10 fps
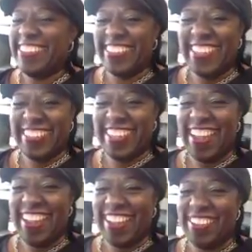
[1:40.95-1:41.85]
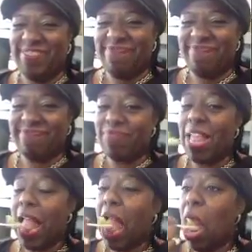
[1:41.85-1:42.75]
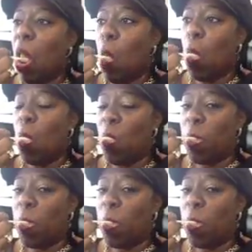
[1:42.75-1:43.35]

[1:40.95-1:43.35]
Just like it. Mm.